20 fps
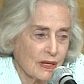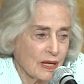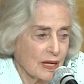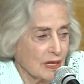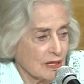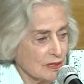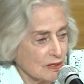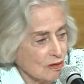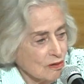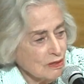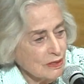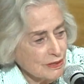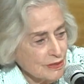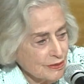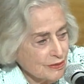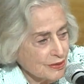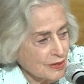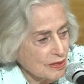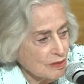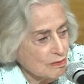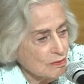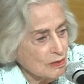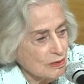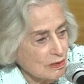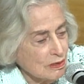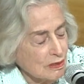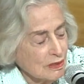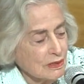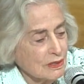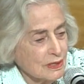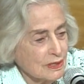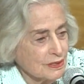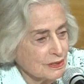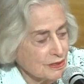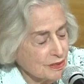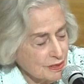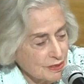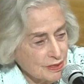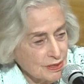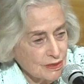and all that they will
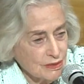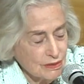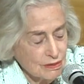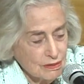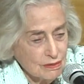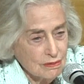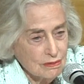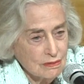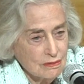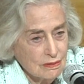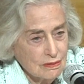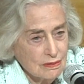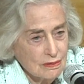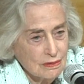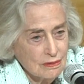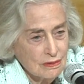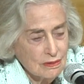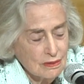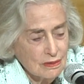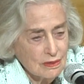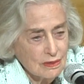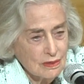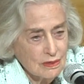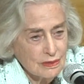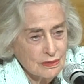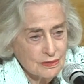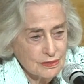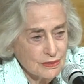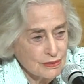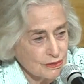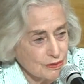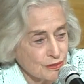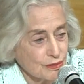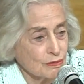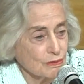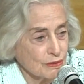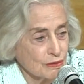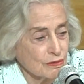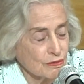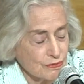continue to
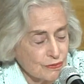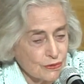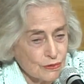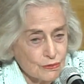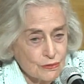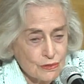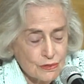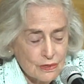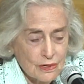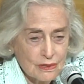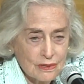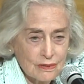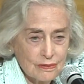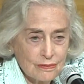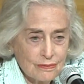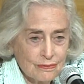do in the future.